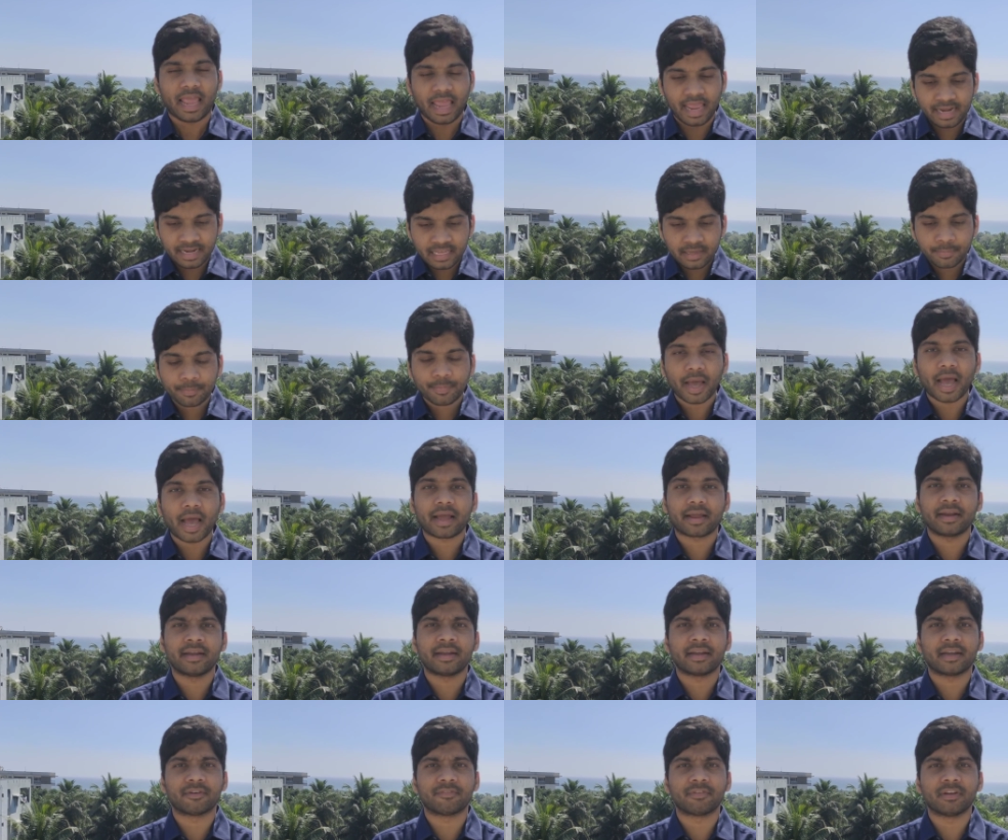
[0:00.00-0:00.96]
Any
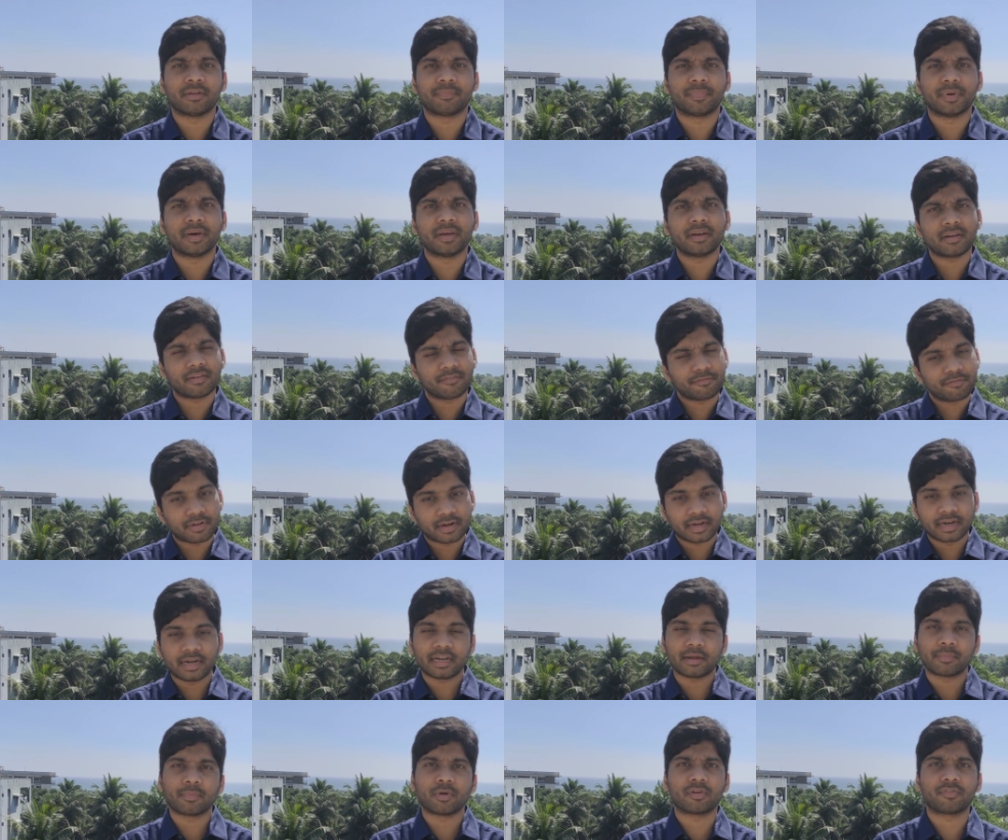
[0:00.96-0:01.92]
backend developer,
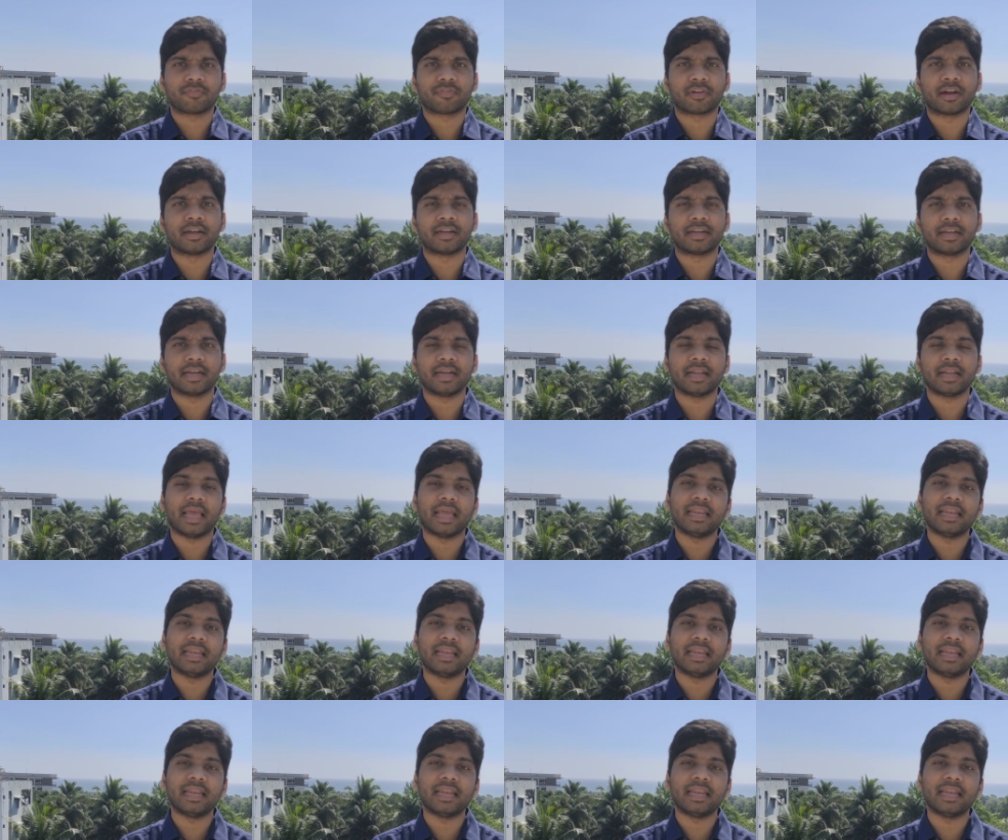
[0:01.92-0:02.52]
forget about front end,